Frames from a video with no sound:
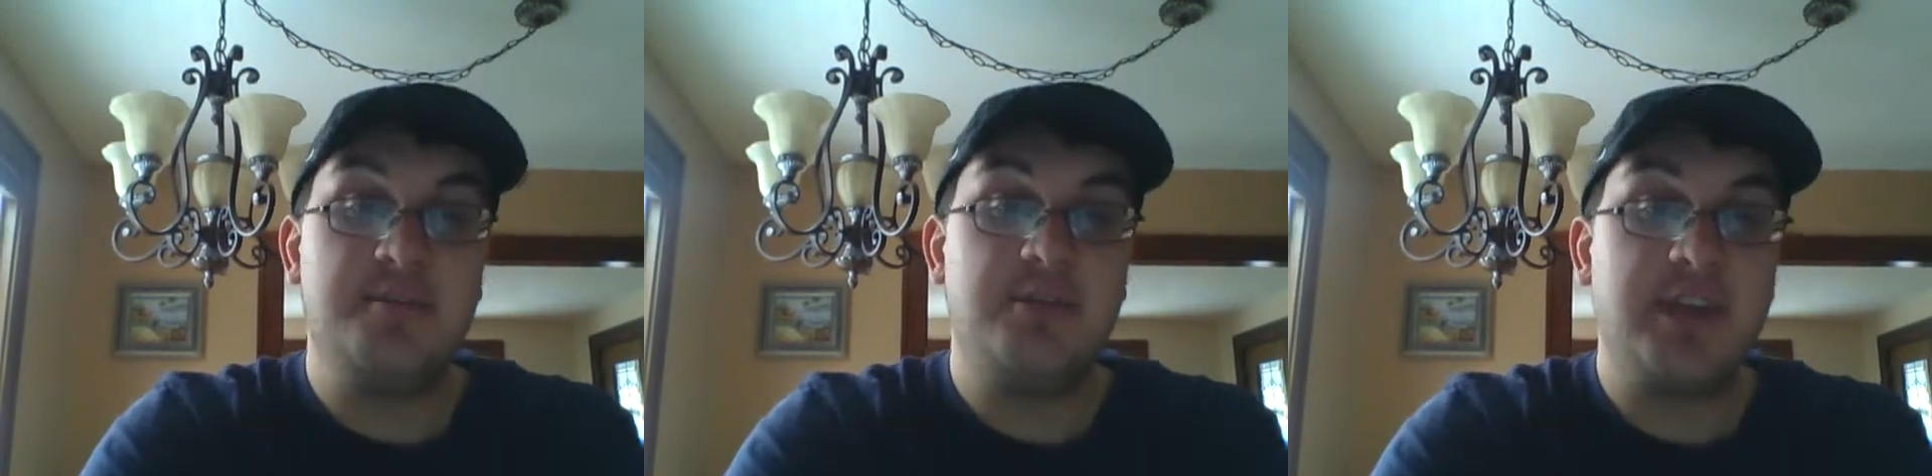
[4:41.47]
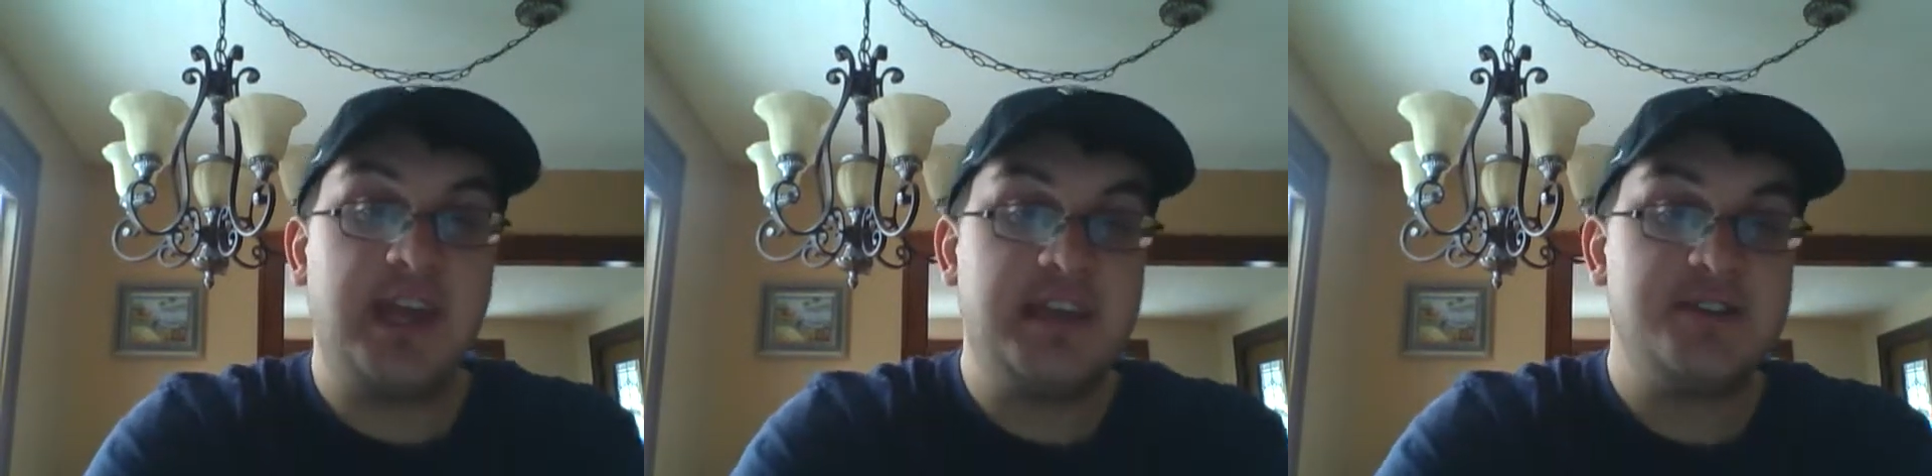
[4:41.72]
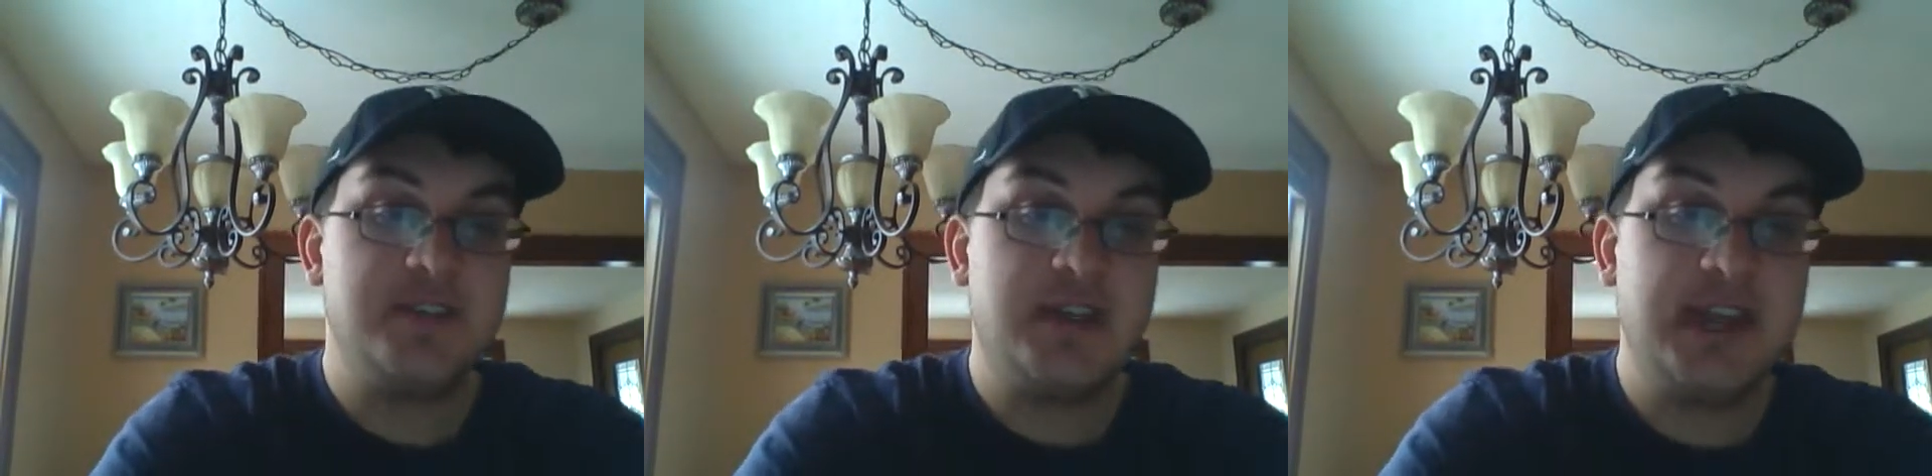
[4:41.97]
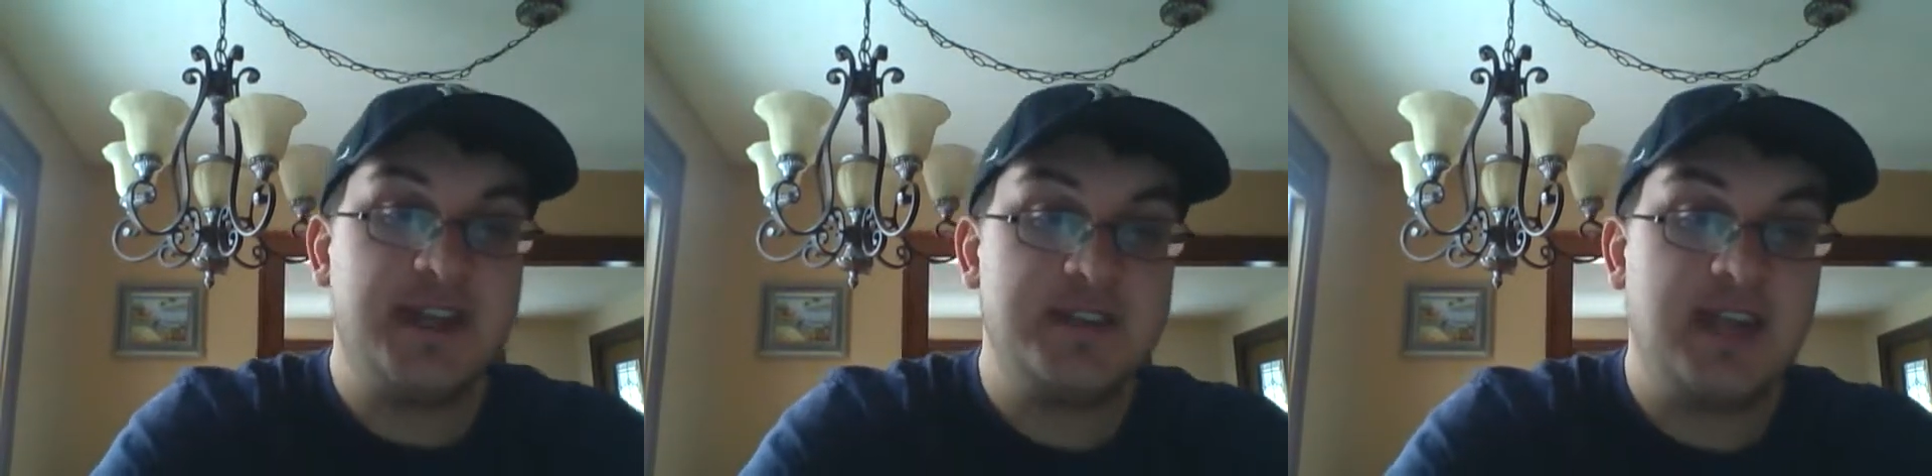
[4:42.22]
plays
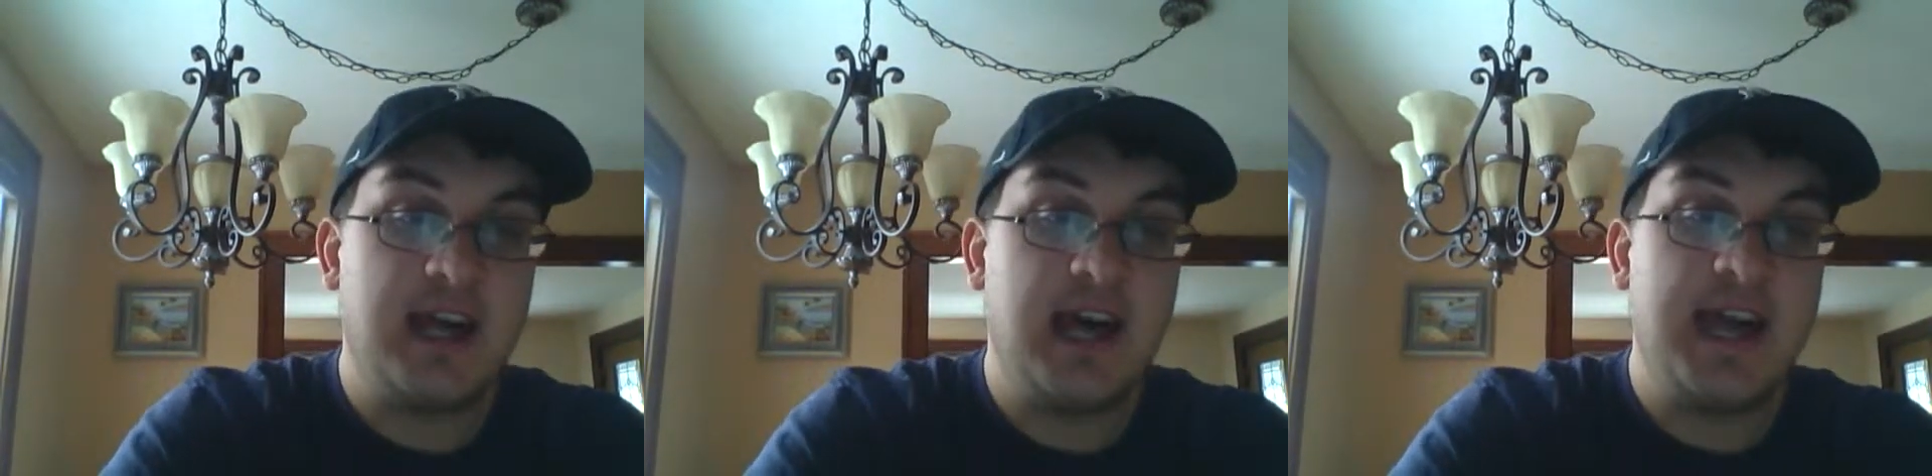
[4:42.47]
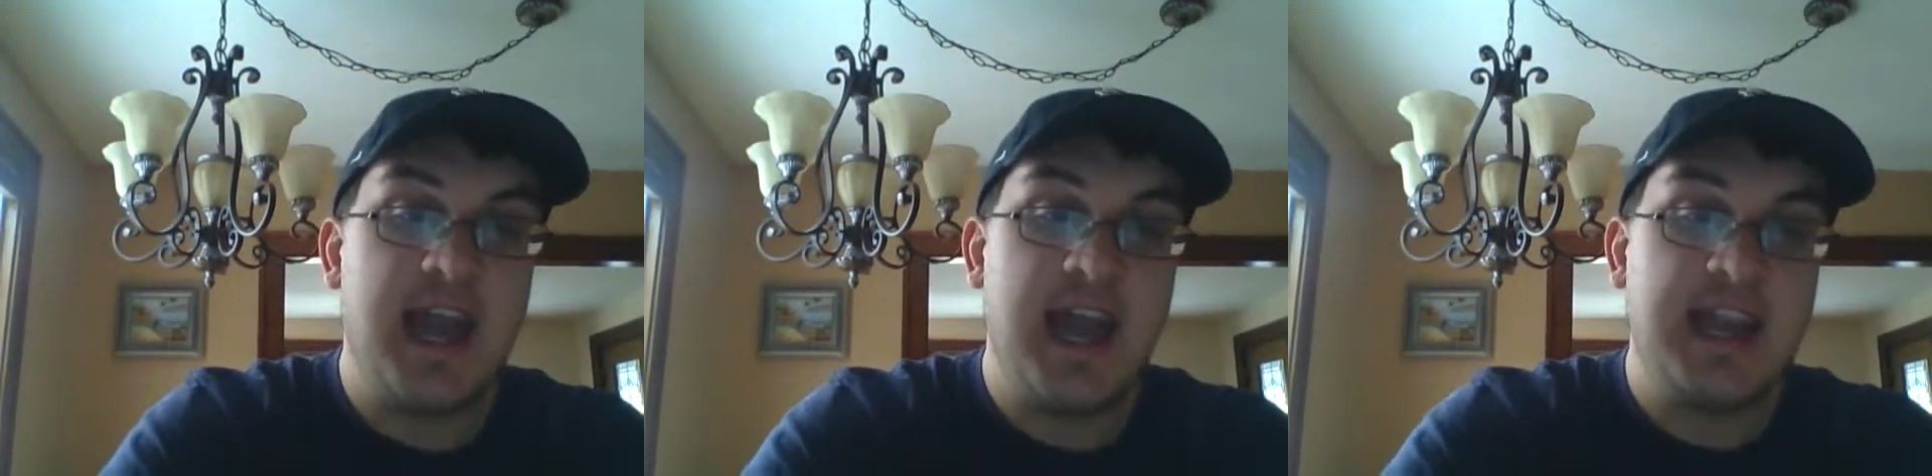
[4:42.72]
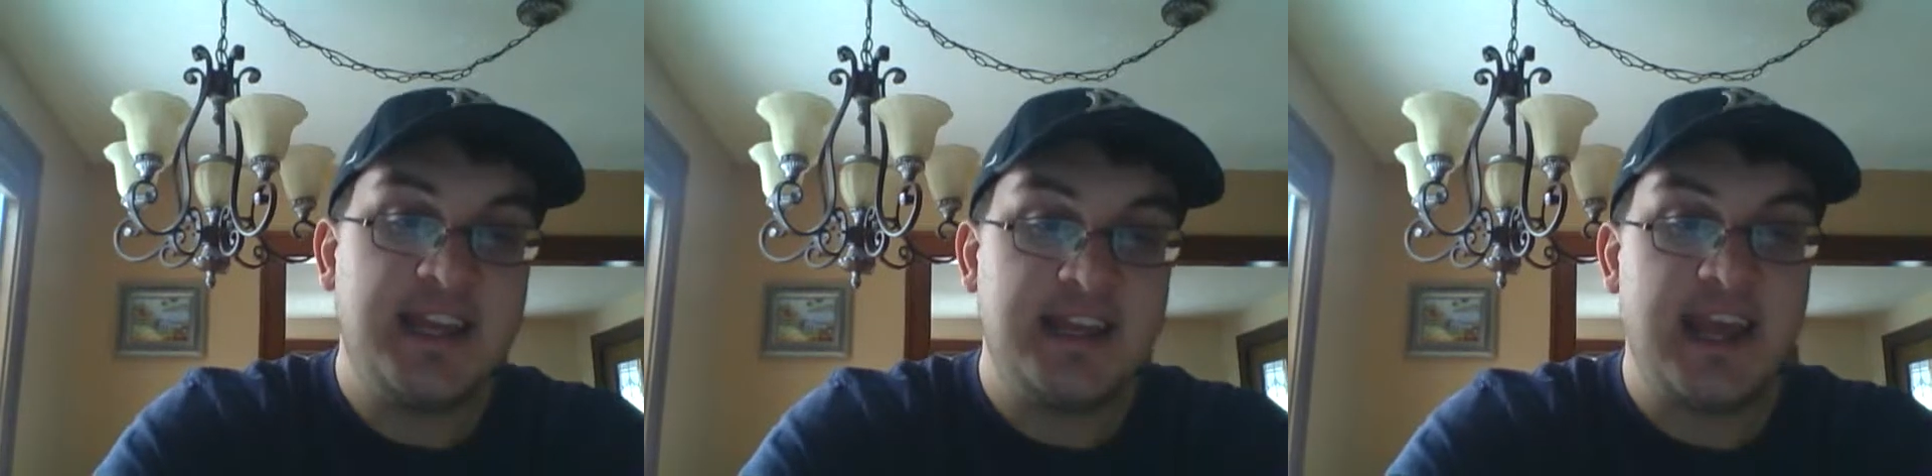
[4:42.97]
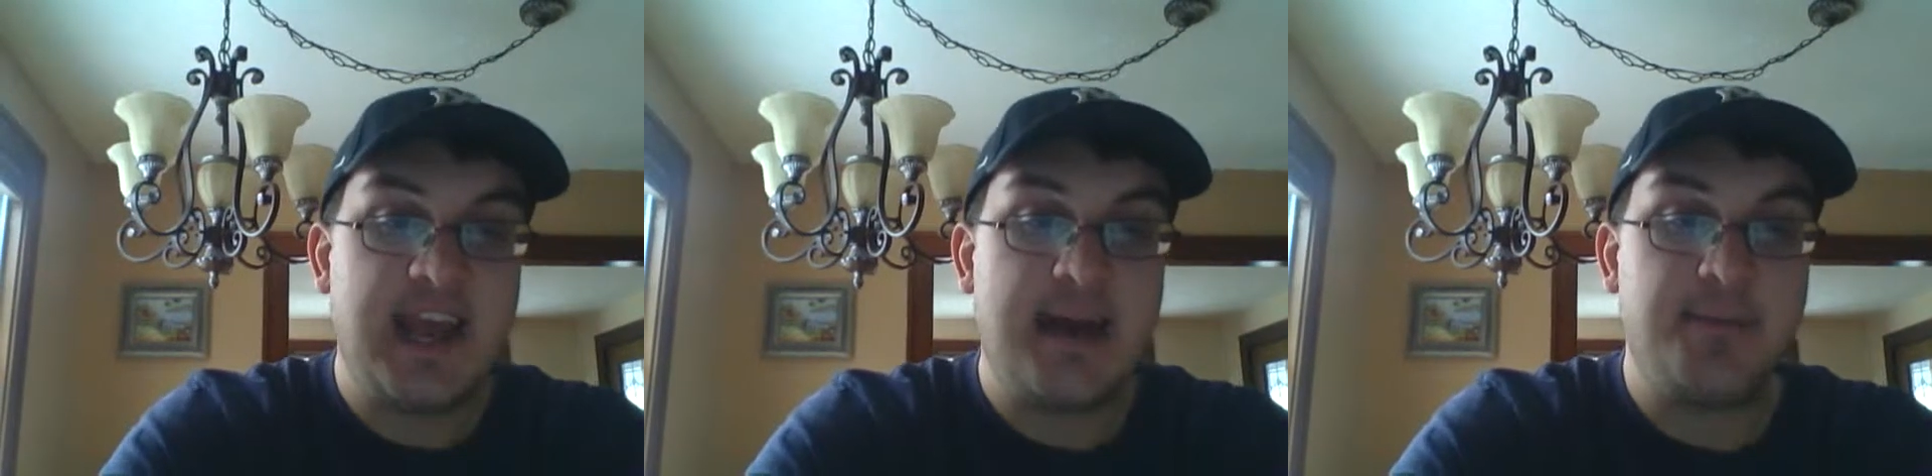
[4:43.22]
nice guy Eddie
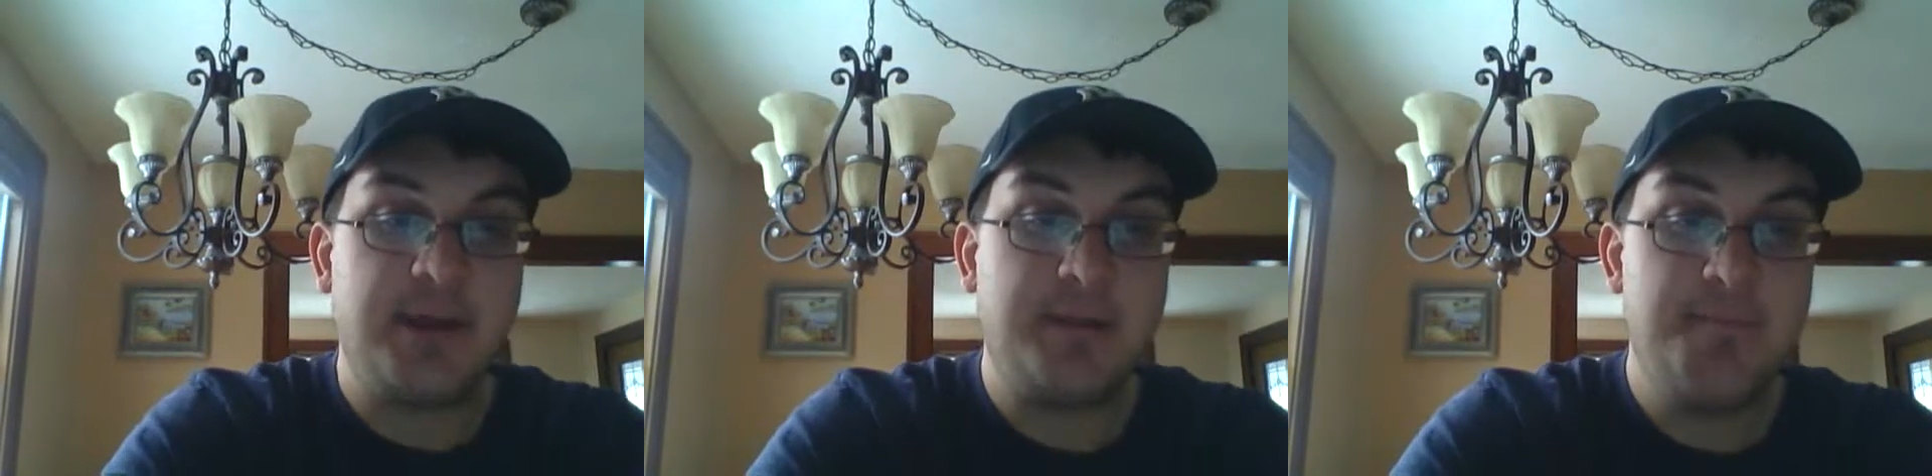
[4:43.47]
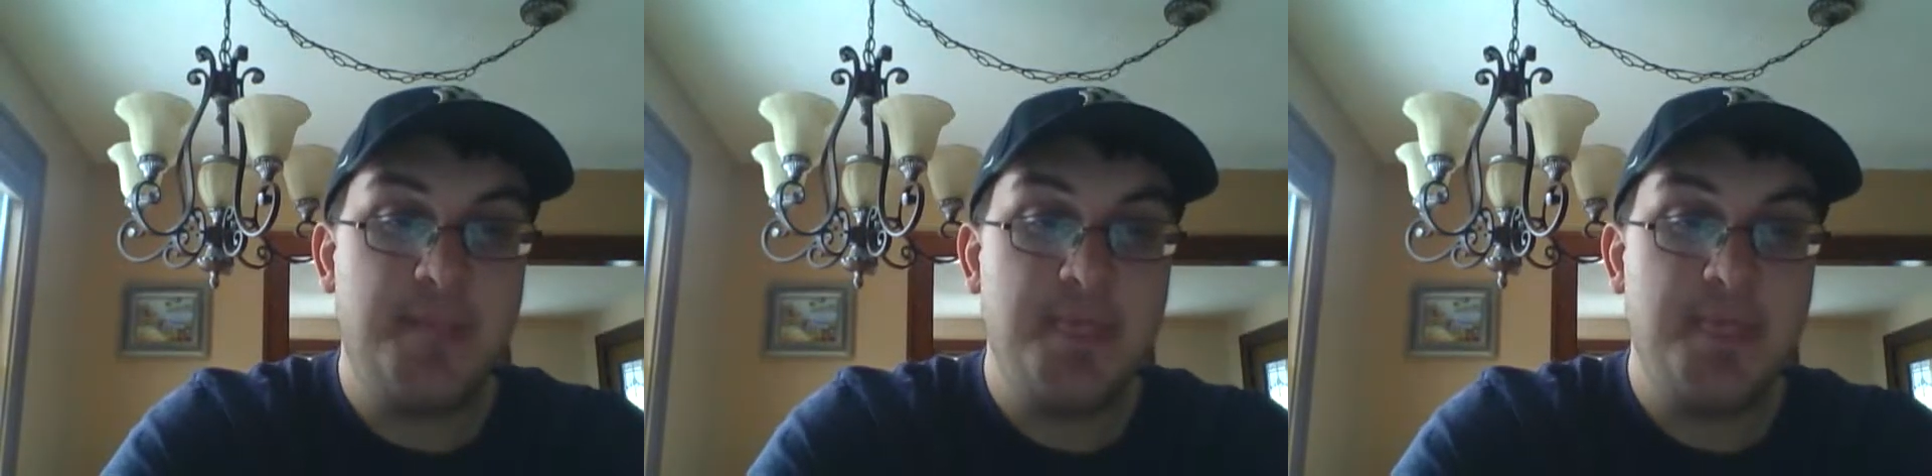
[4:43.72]
Cabot,